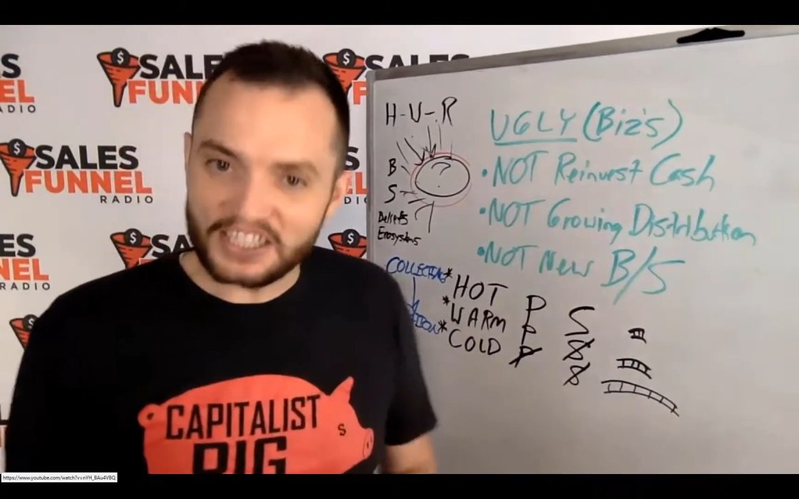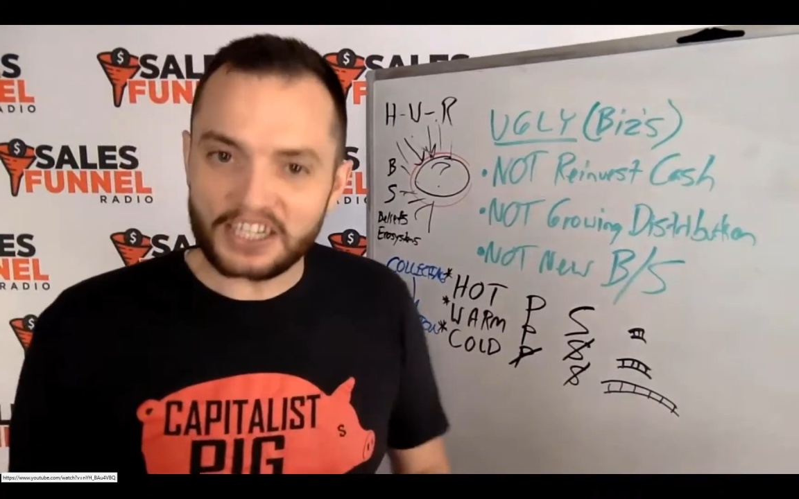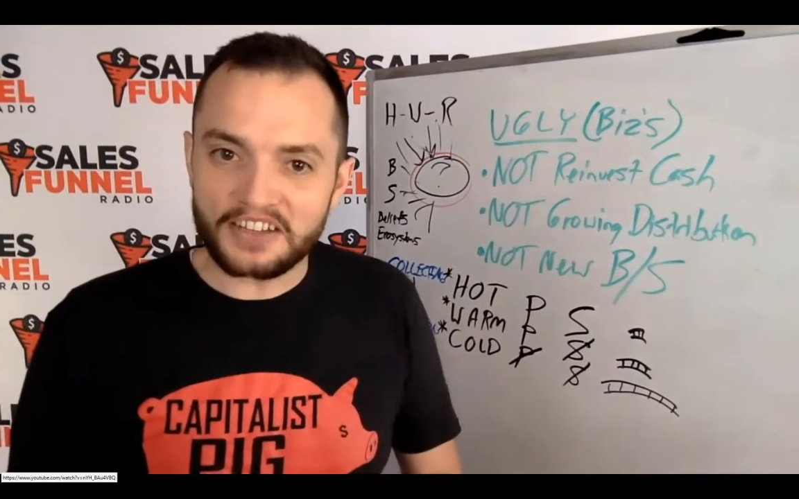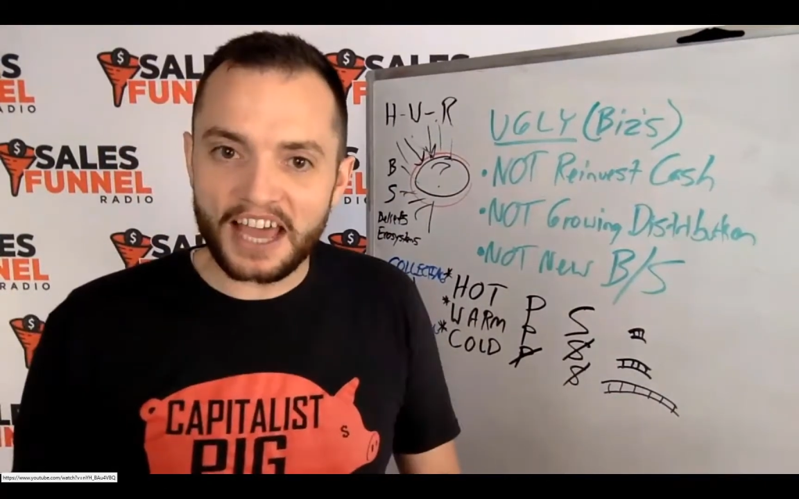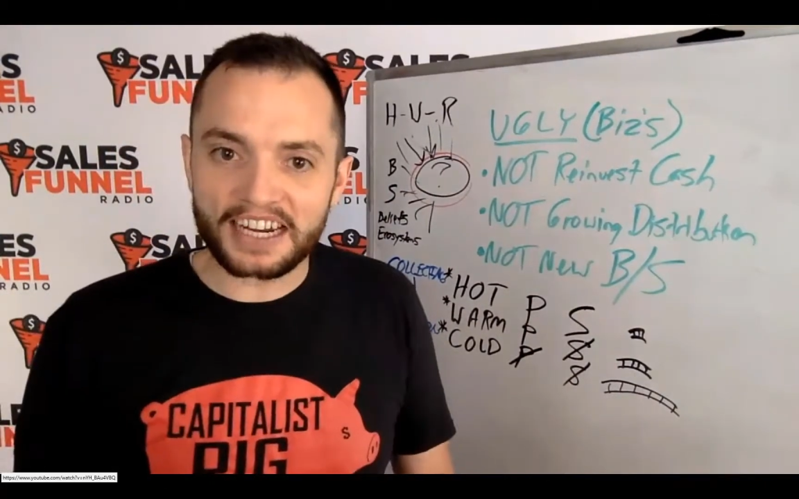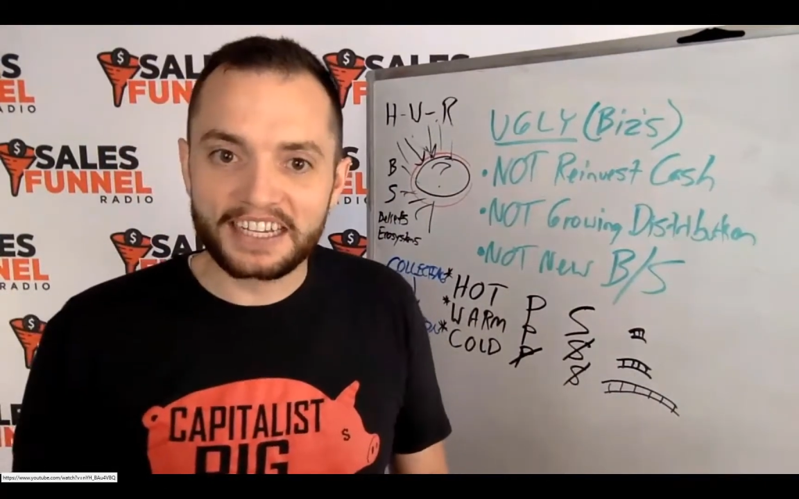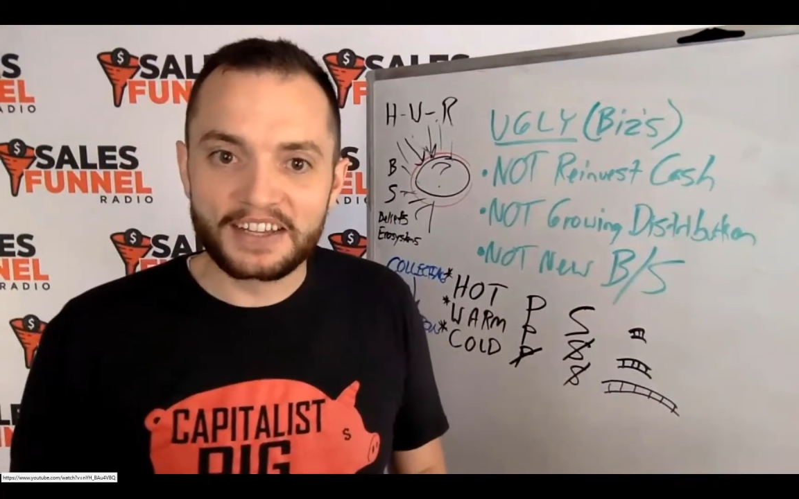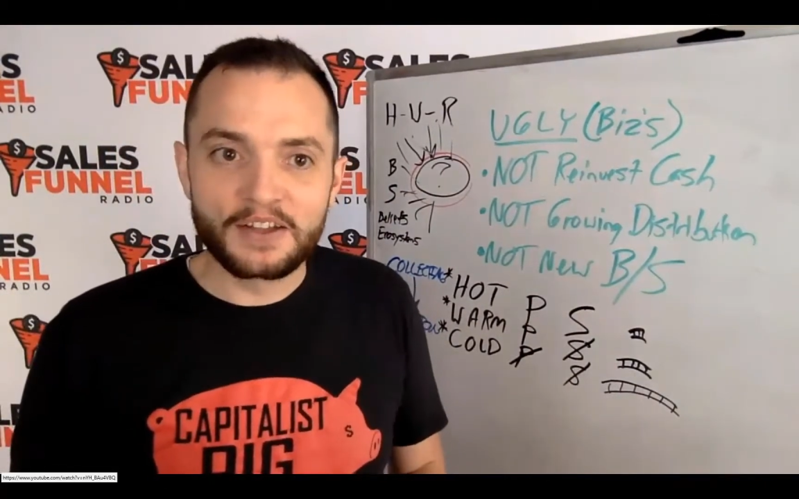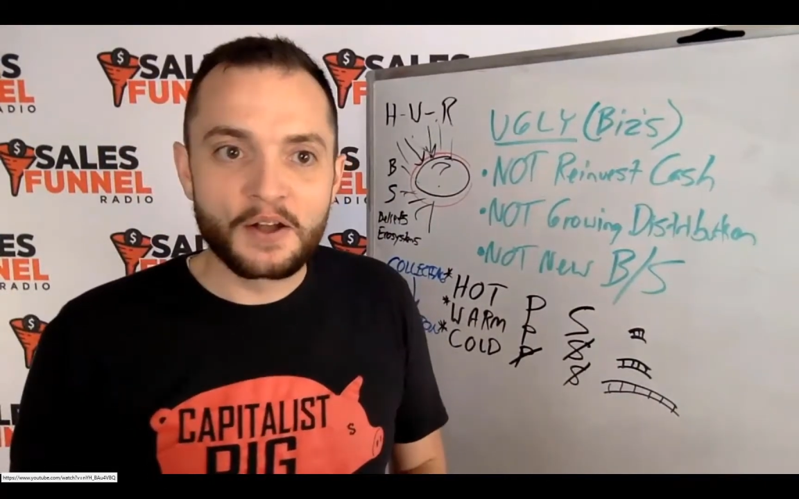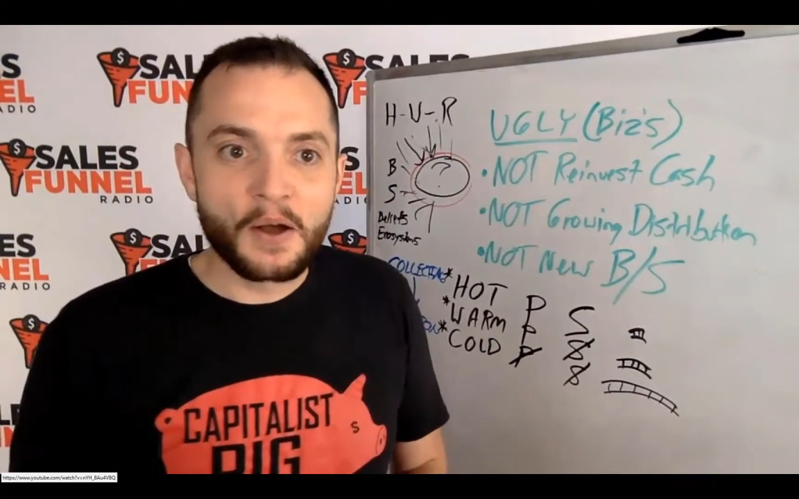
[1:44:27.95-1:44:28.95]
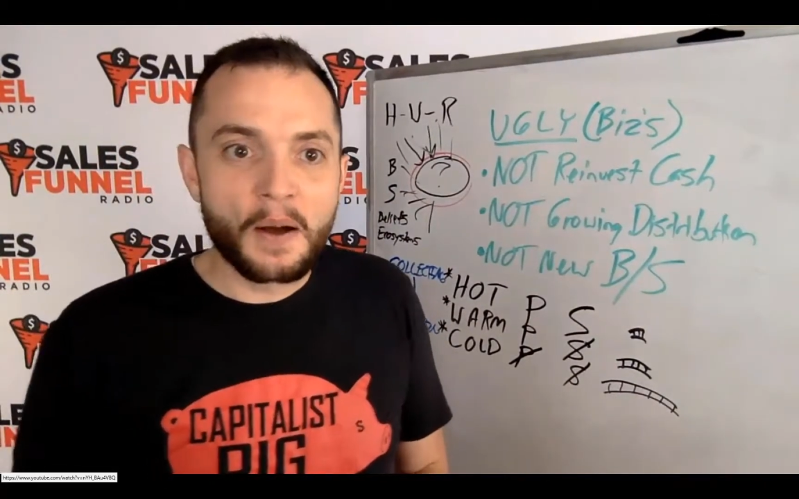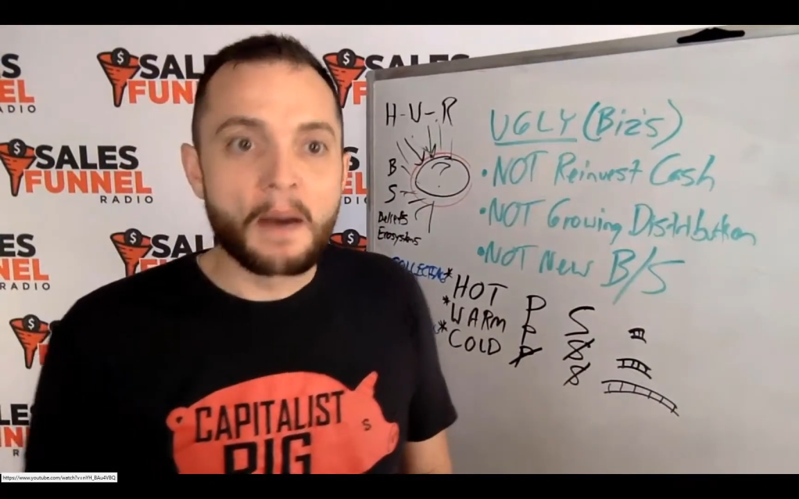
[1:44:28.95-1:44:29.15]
Do you guys just hear that?